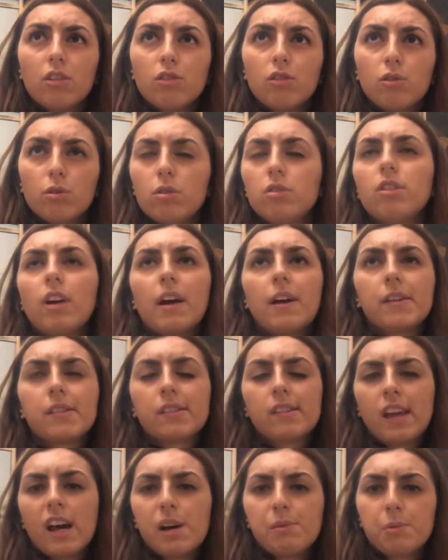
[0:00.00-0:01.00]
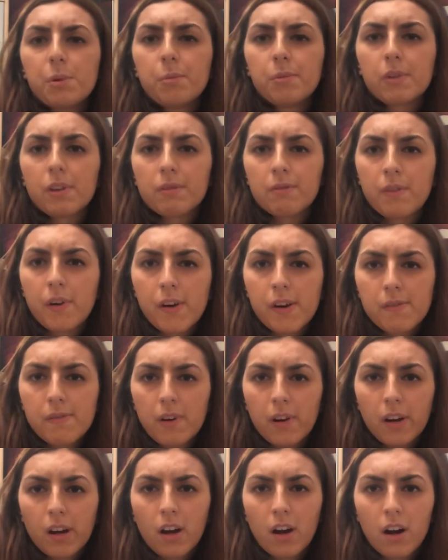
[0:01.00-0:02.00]
George Harrison albums are very,
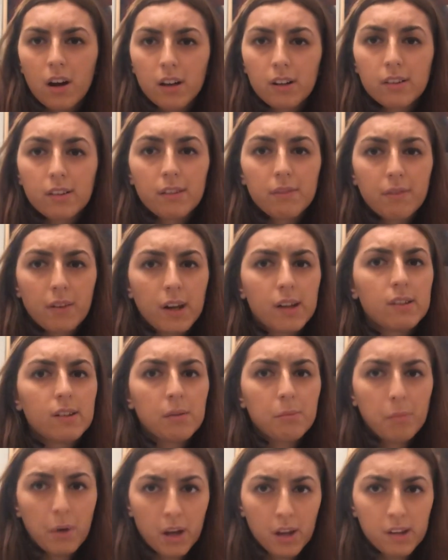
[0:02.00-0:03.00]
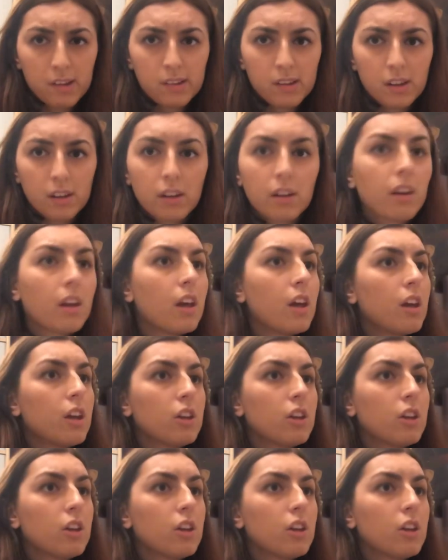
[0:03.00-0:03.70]
very hard to find in person.